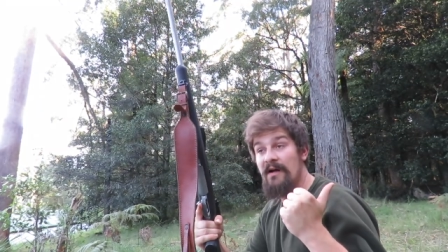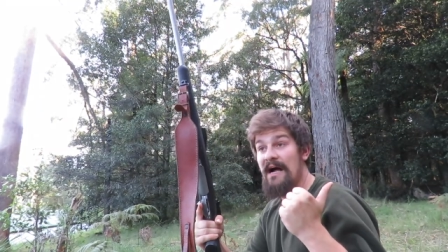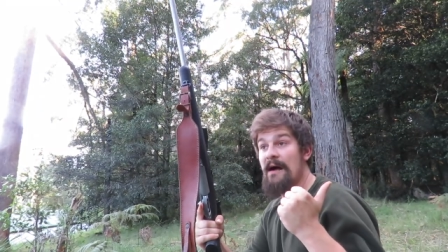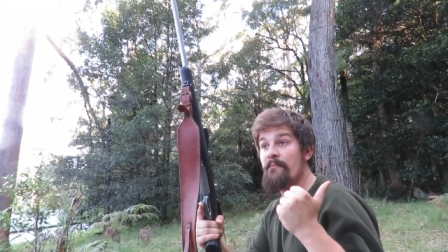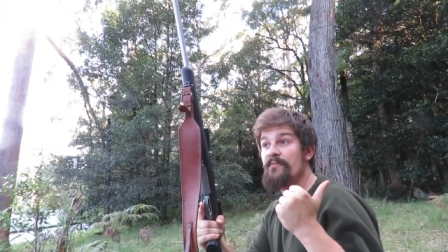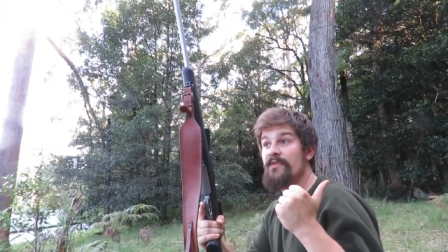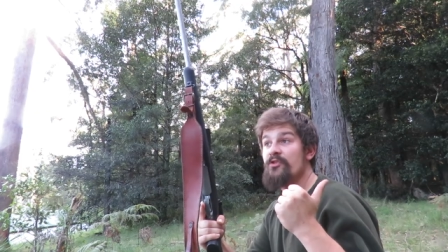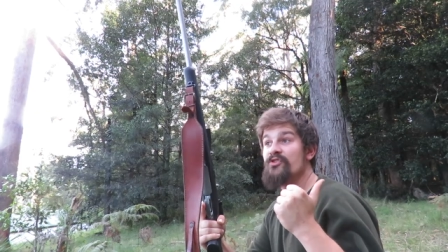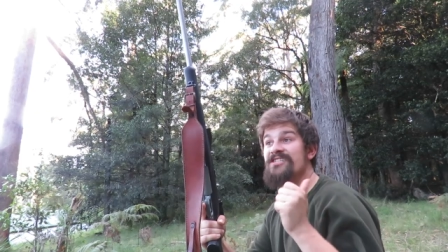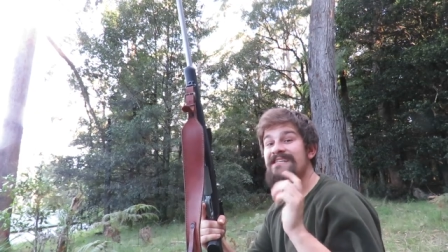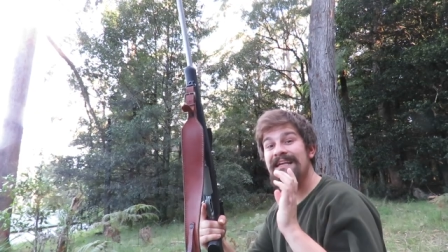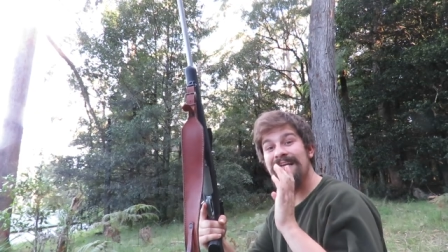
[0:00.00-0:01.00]
Um, you
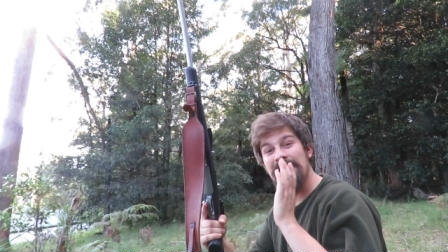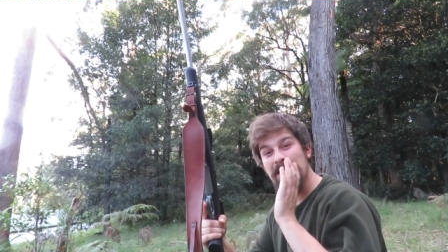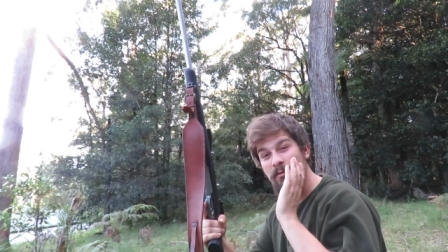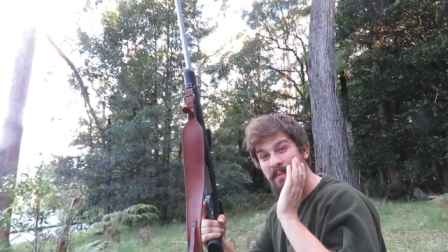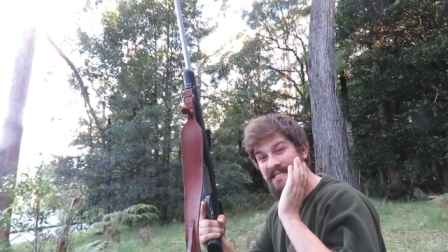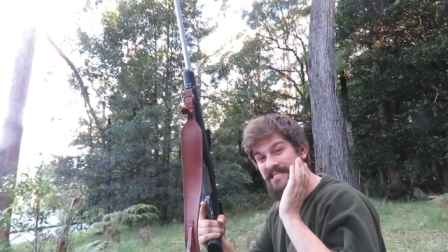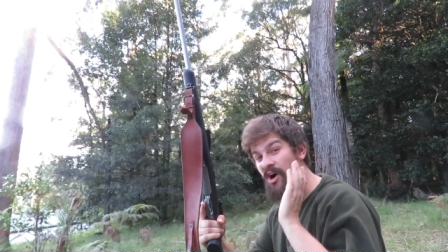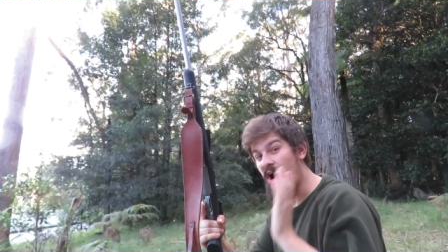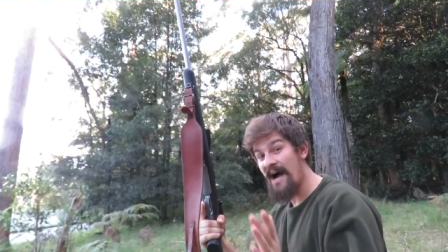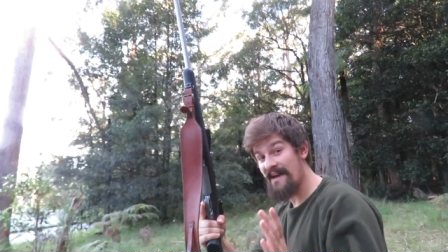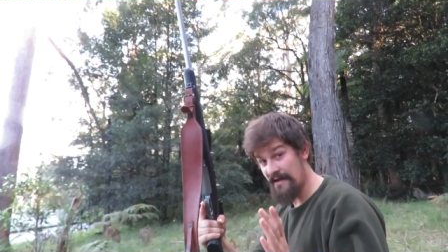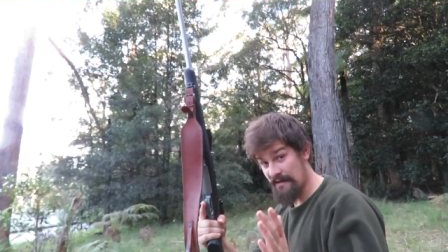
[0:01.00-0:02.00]
just need it a little bit
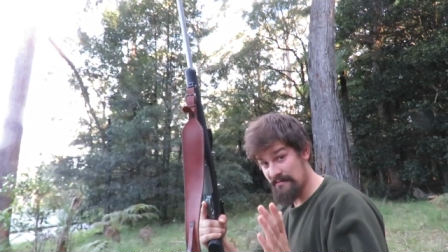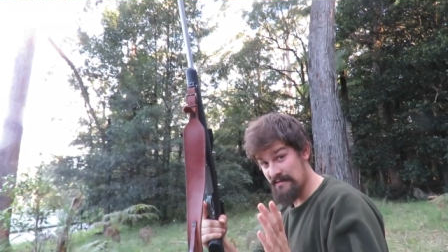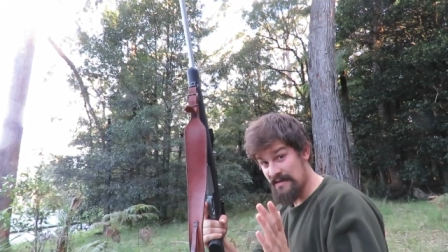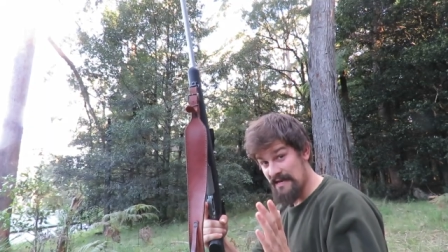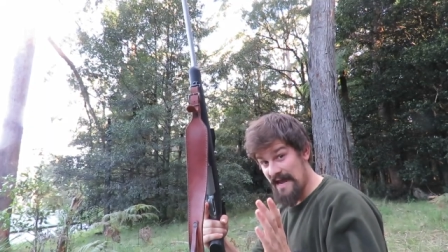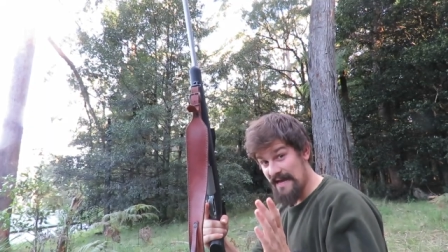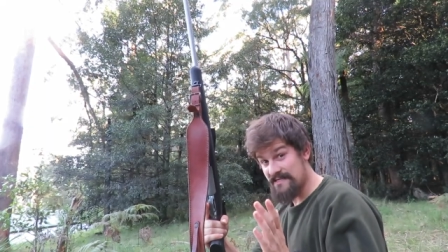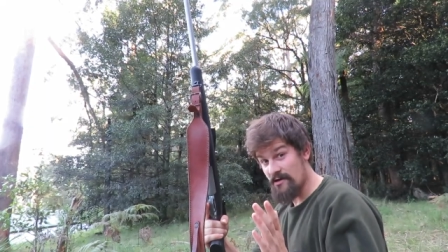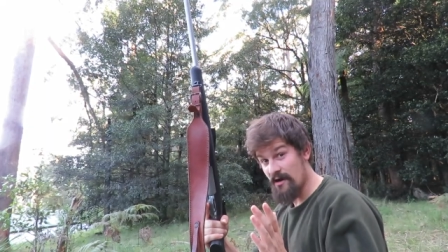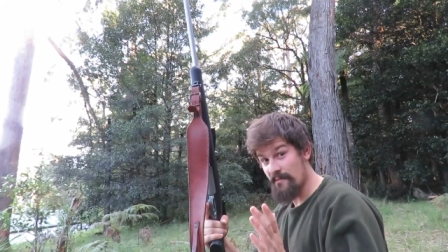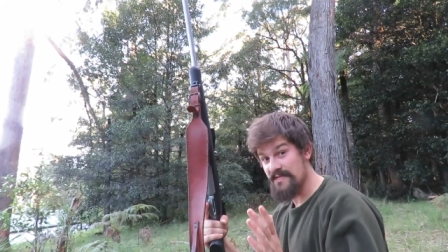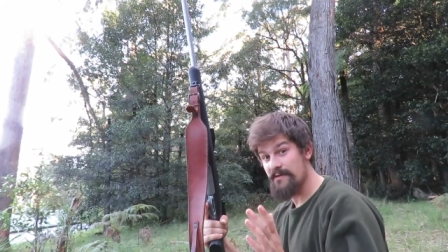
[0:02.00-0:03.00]
tighter at
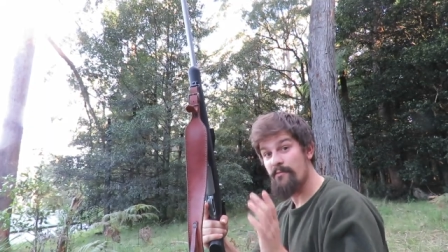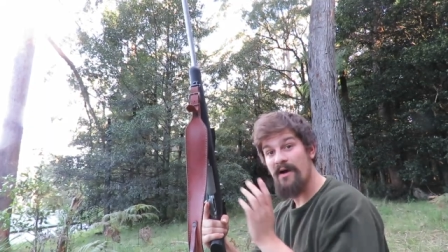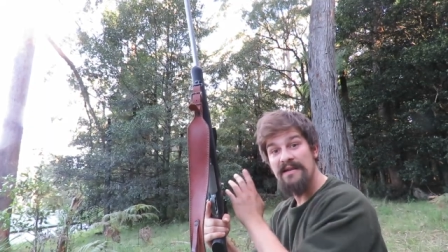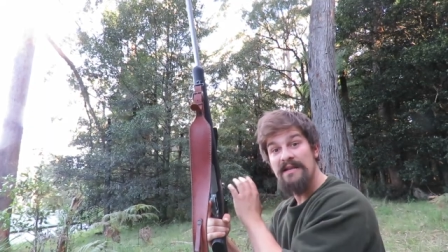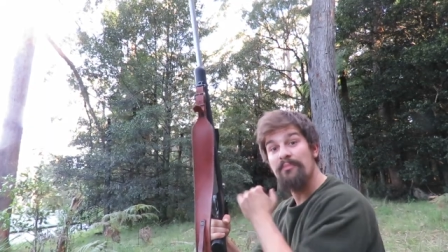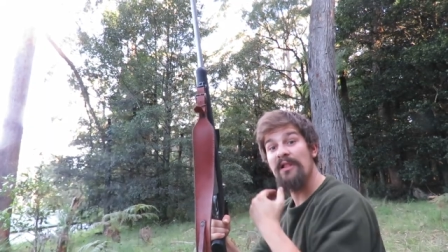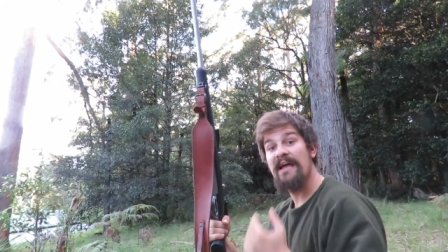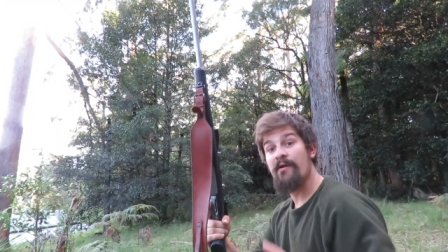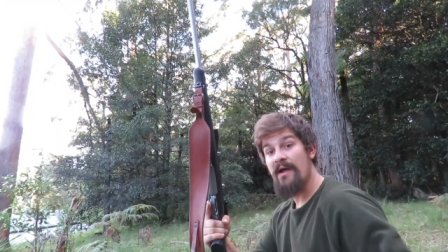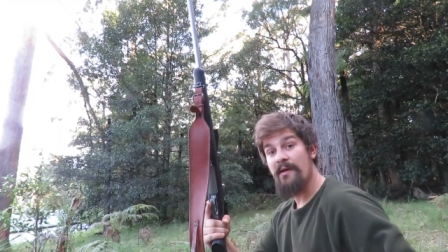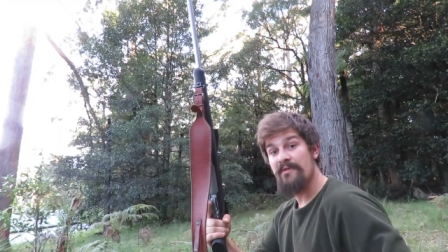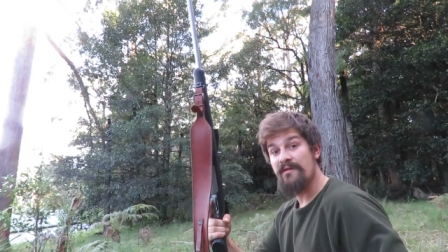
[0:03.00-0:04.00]
times, and you might need to play
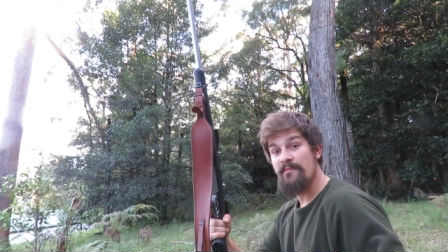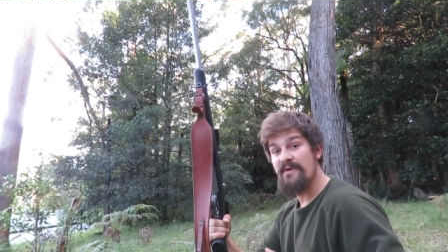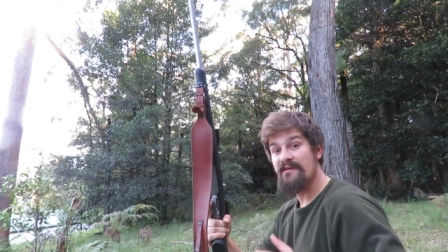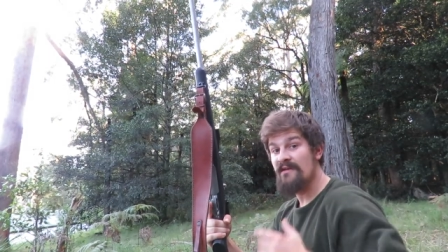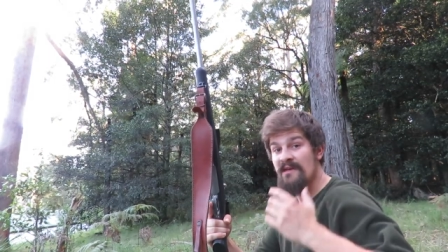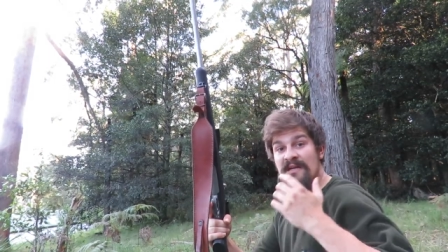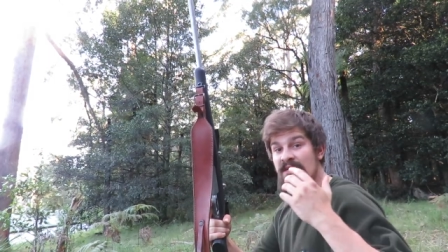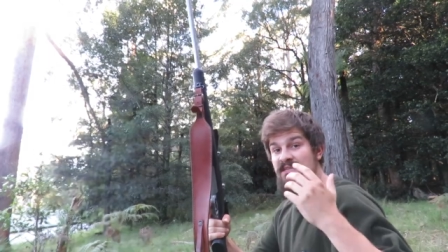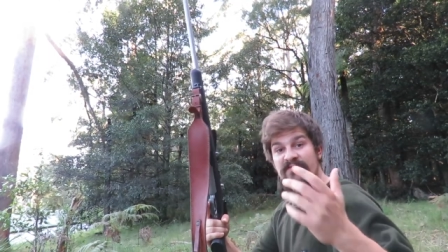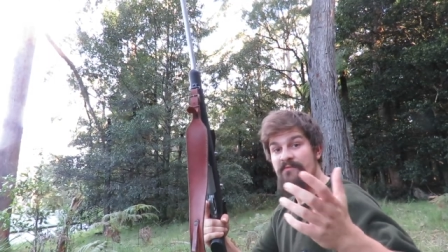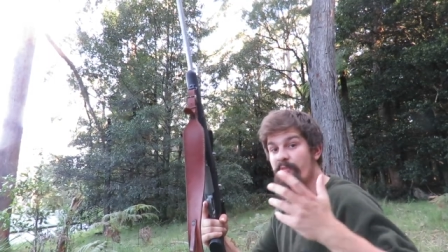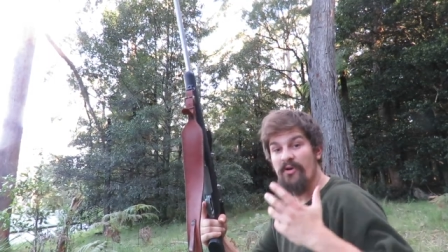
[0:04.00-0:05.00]
around with it a bit,
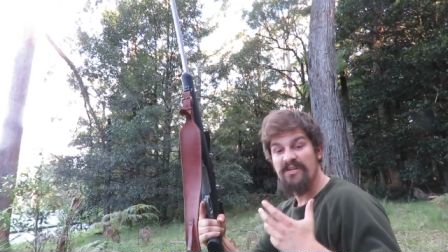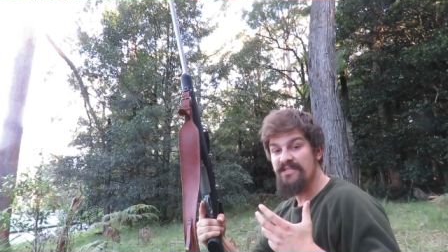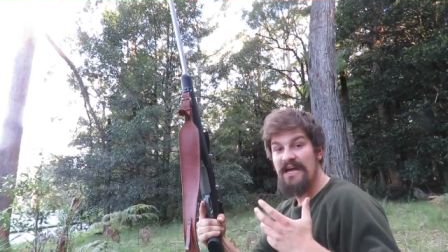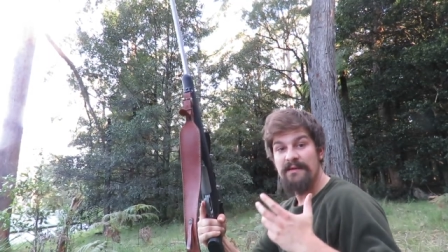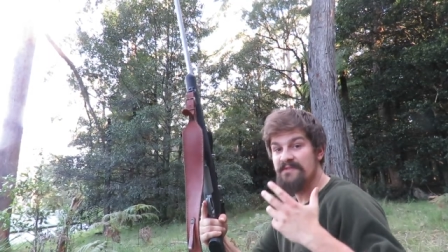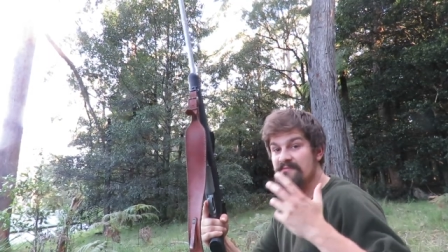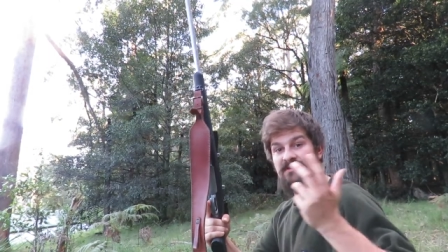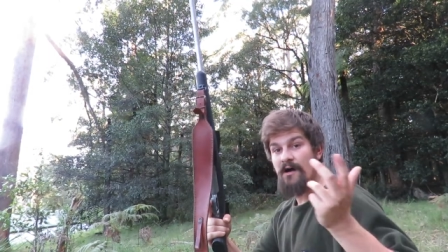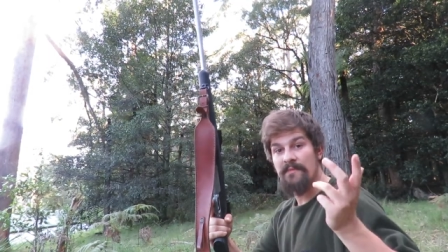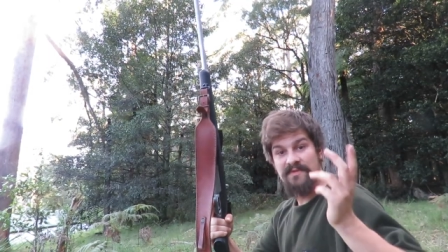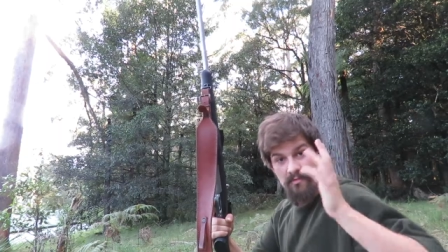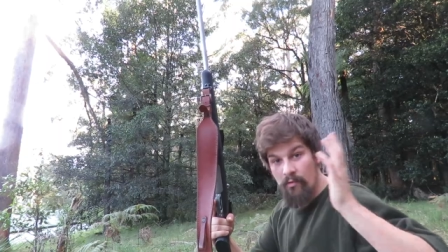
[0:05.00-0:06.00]
different body shapes,
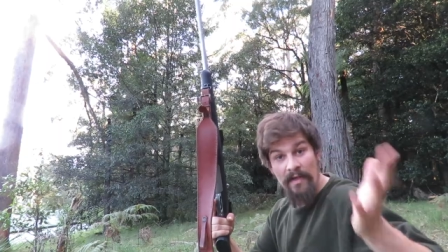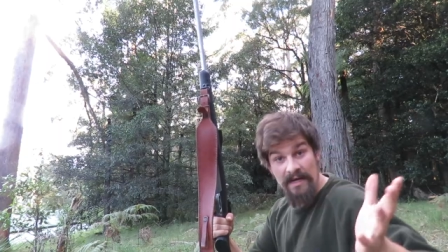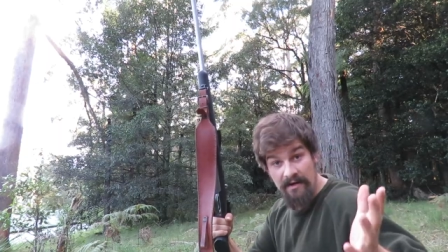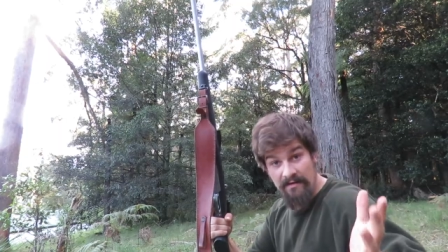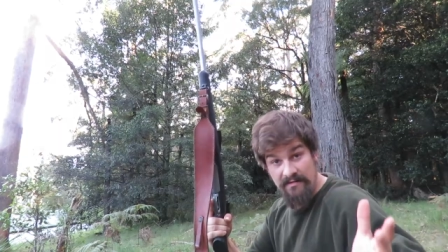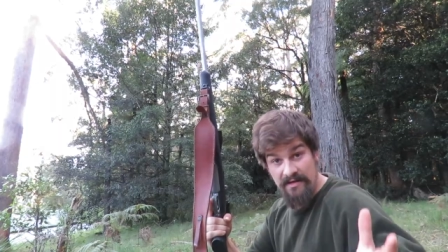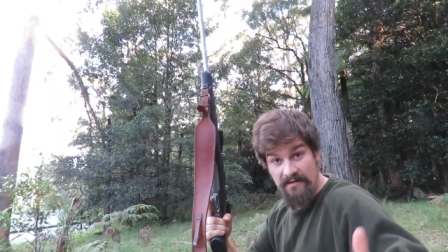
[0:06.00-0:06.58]
types, all that kind of